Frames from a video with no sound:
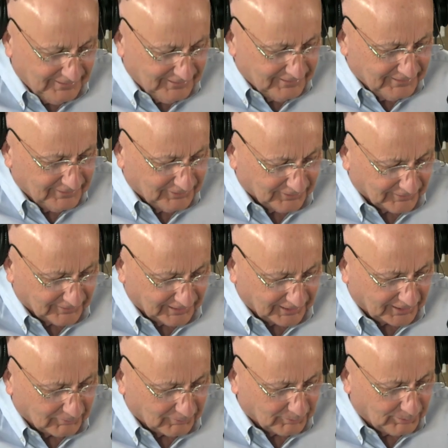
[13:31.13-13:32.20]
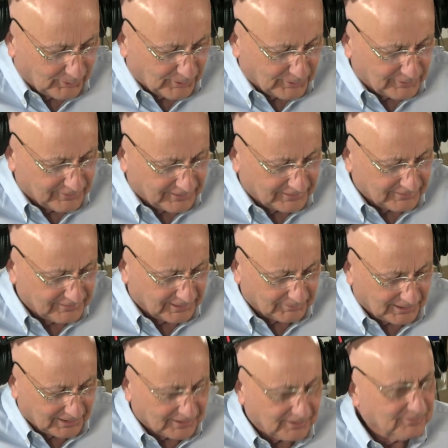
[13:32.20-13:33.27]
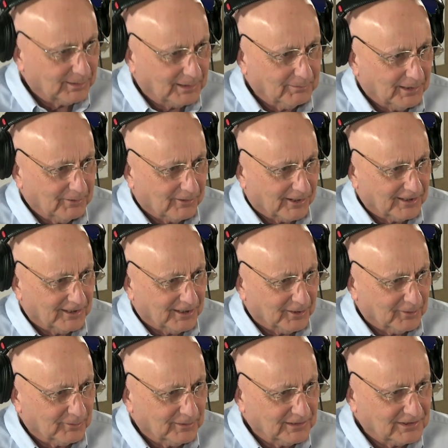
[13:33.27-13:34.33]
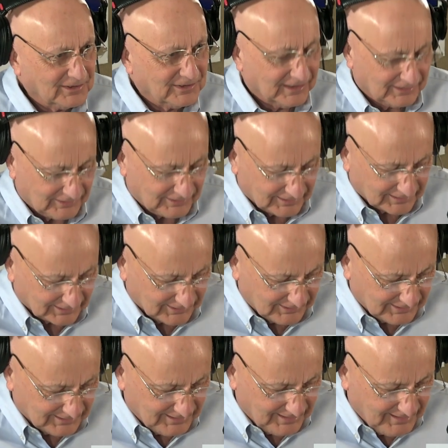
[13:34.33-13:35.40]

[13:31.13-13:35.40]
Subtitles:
You're a reporter at WLBB Radio in the 60s.